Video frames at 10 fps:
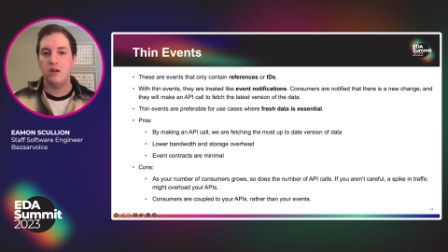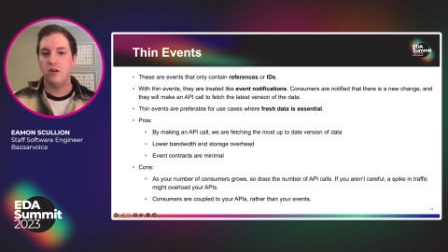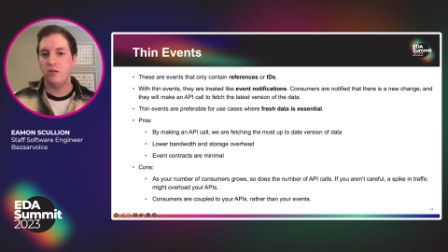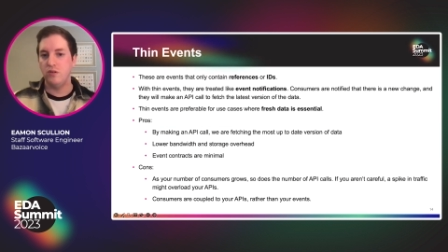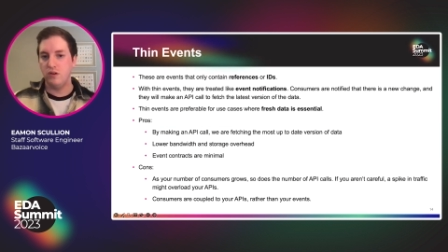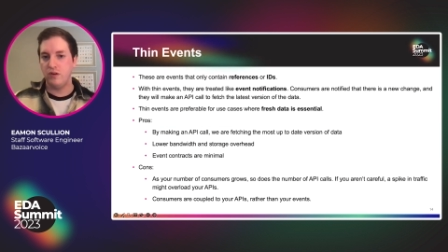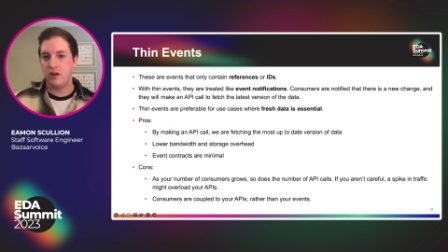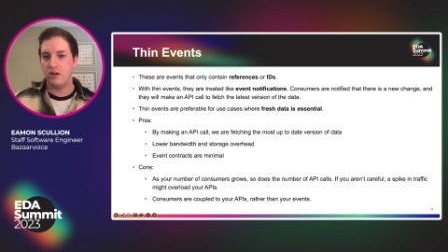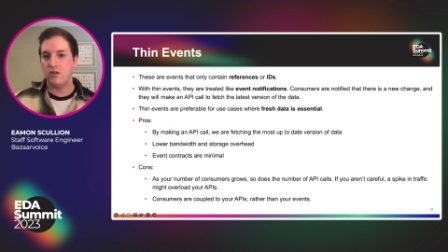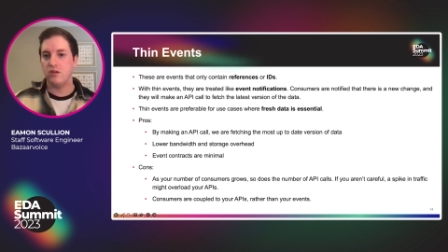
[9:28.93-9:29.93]
You're
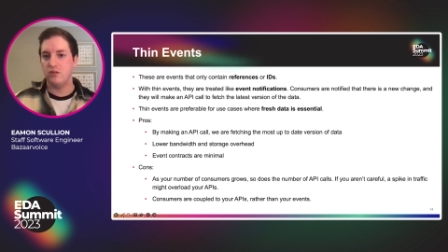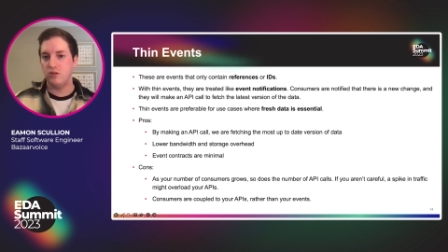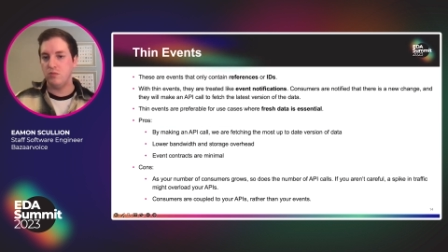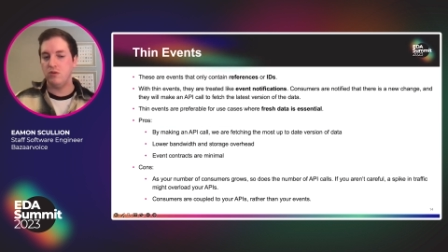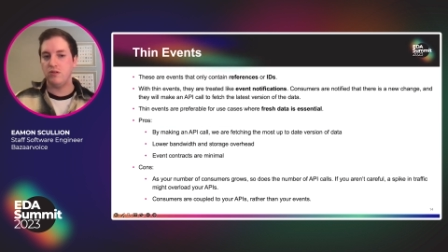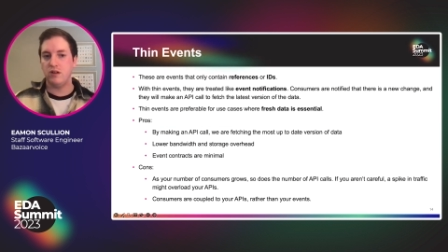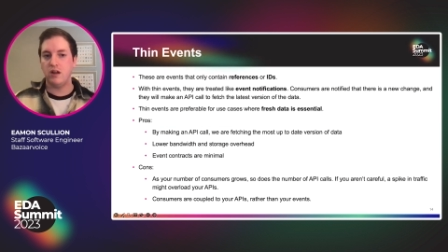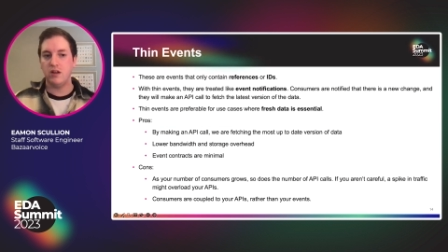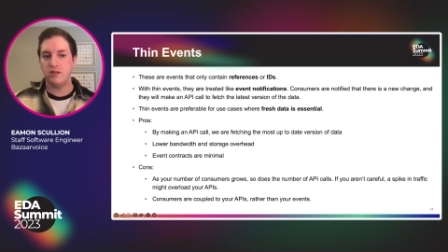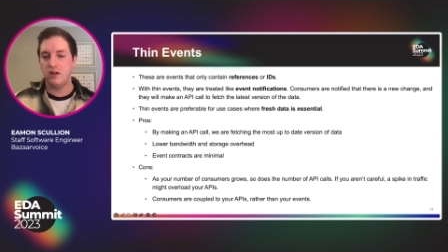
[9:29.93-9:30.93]
notifying your consumers
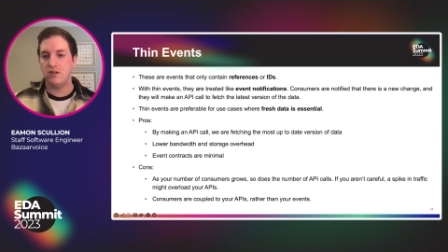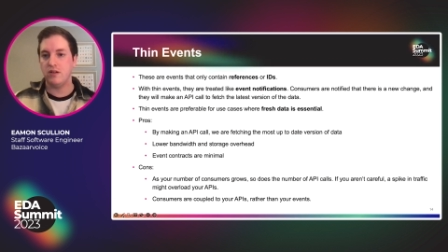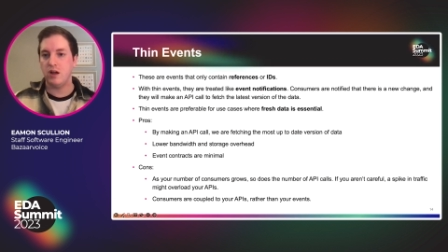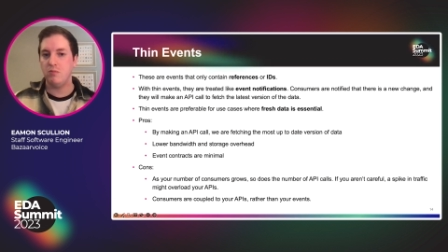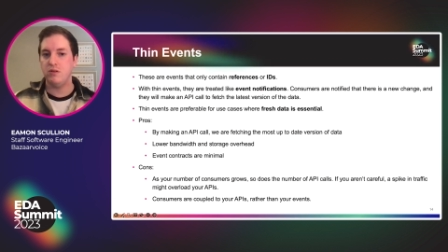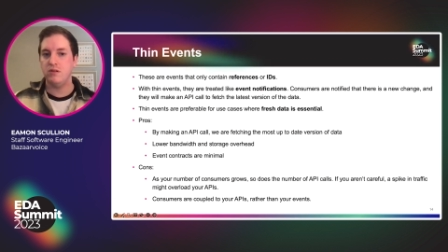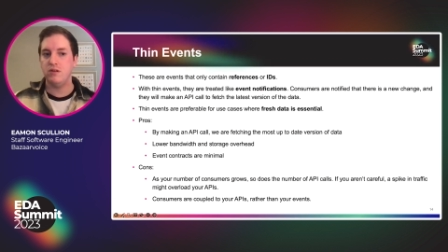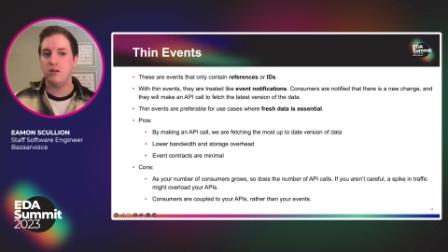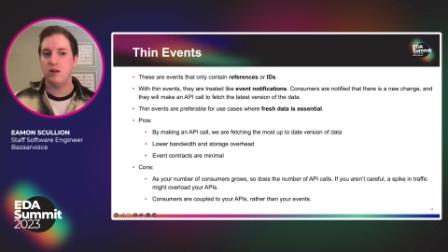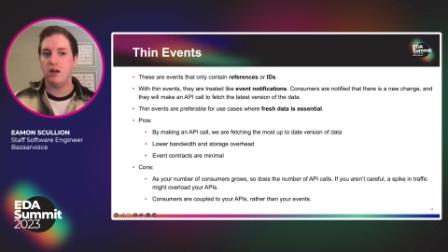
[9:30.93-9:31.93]
that a change has happened
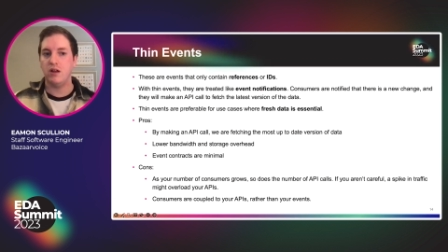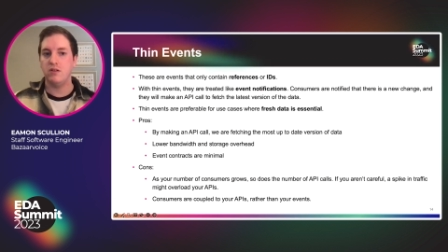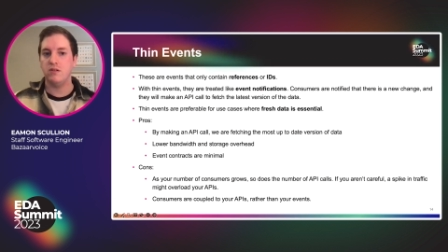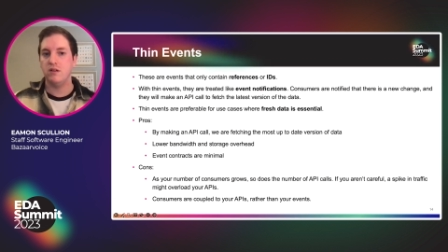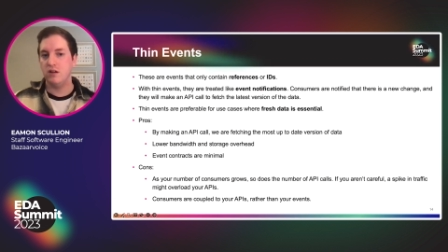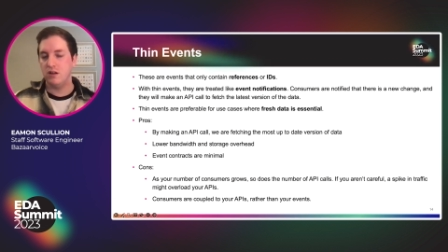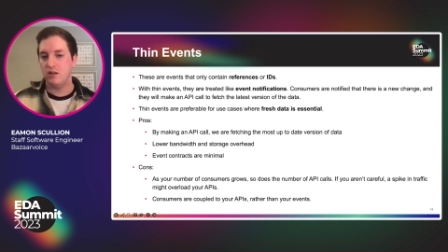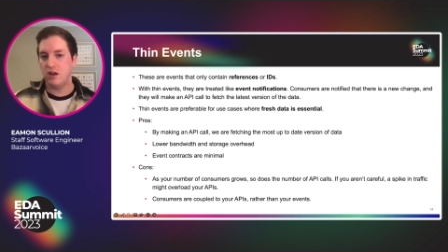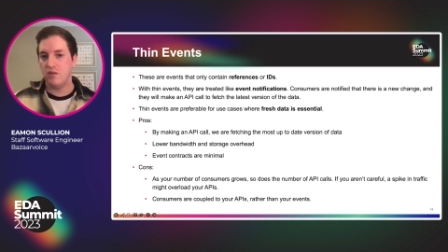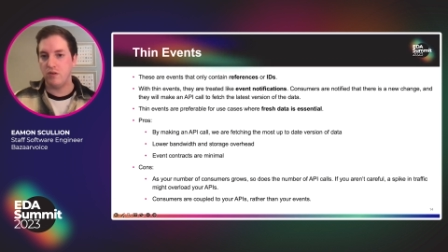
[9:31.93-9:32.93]
and
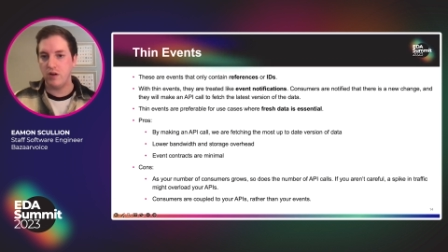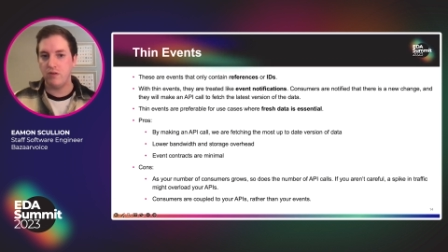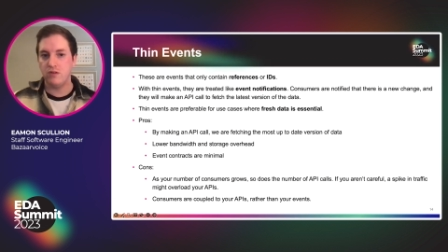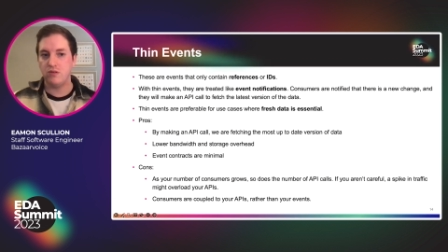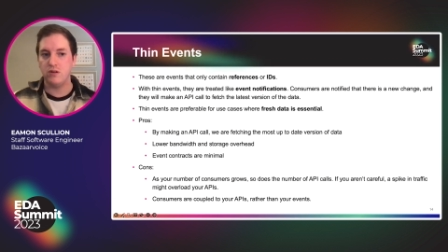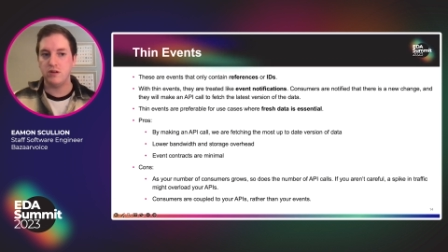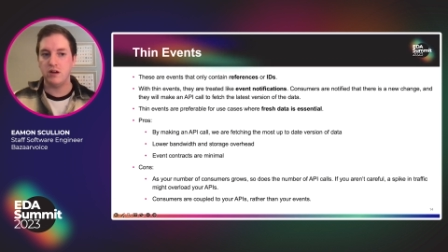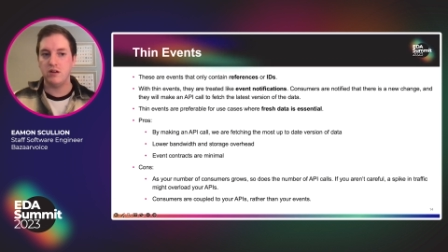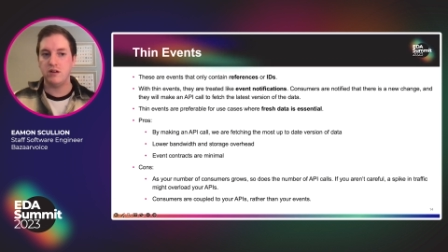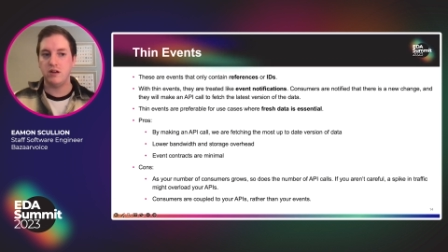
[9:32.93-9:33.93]
they have a reference or
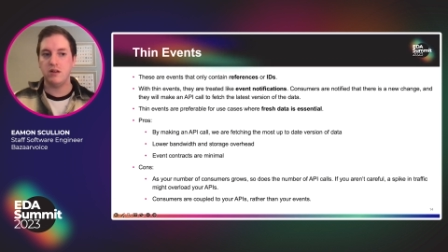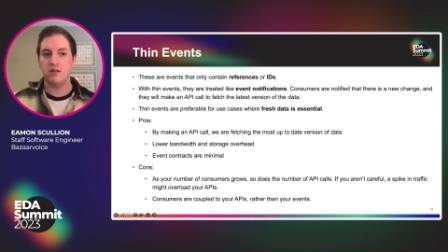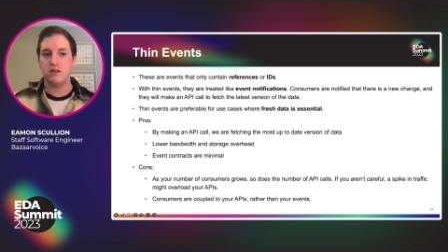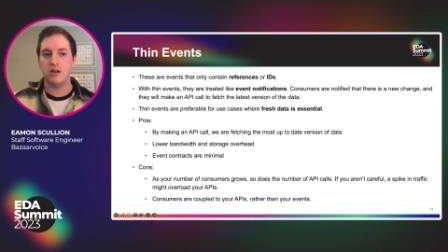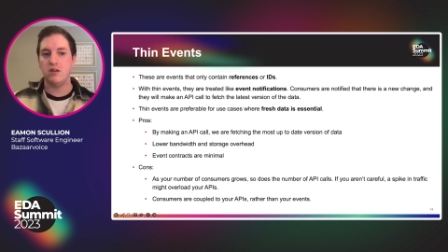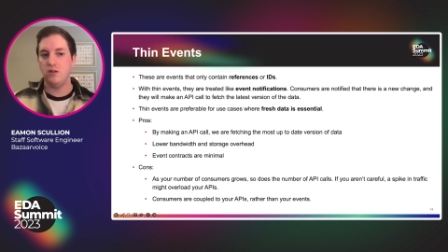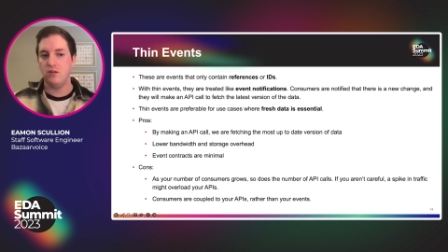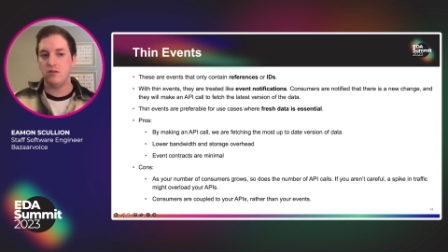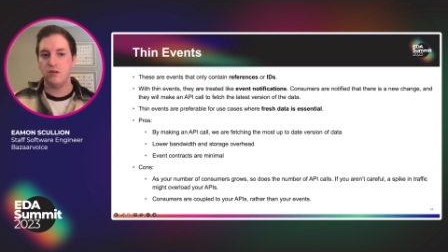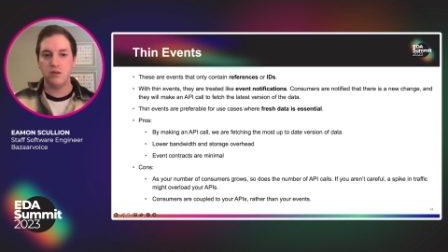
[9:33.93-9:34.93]
ID that they can
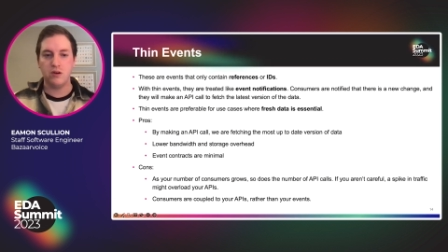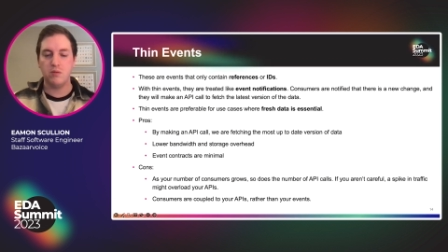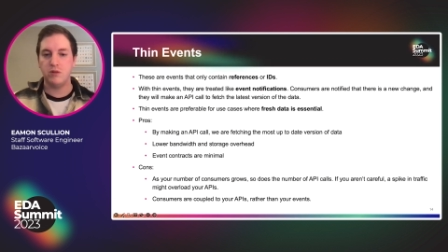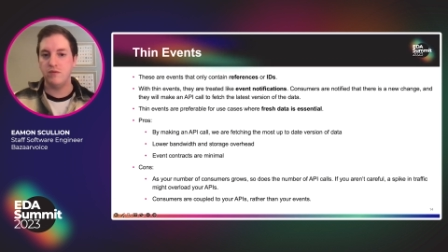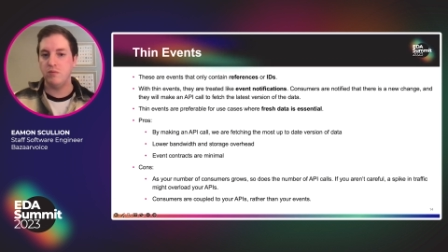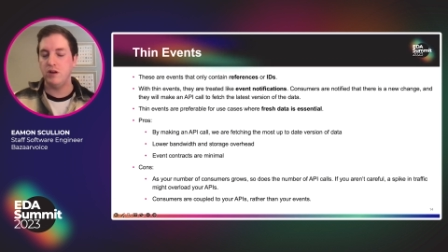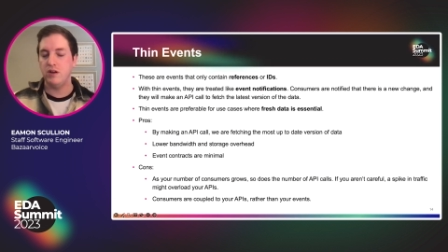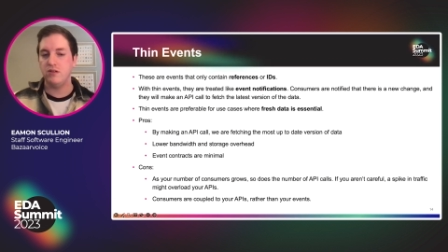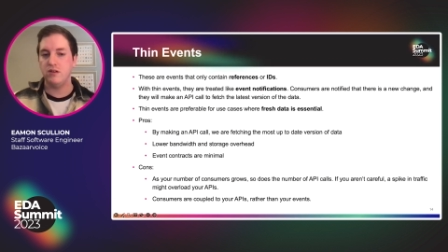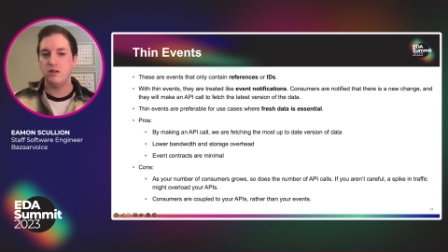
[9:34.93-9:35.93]
use to look up the
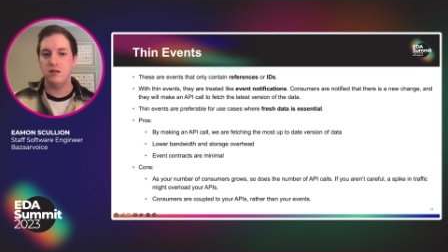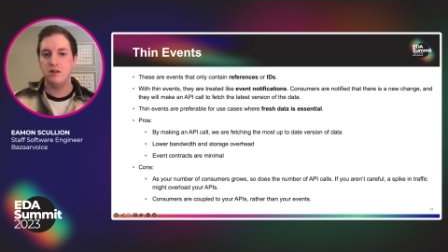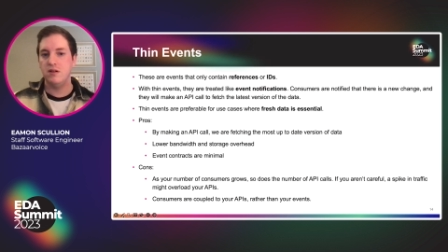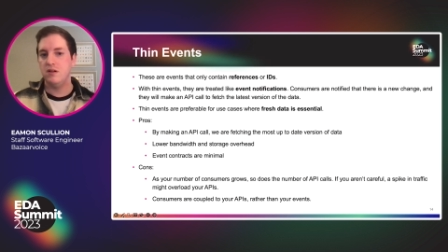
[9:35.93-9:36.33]
information,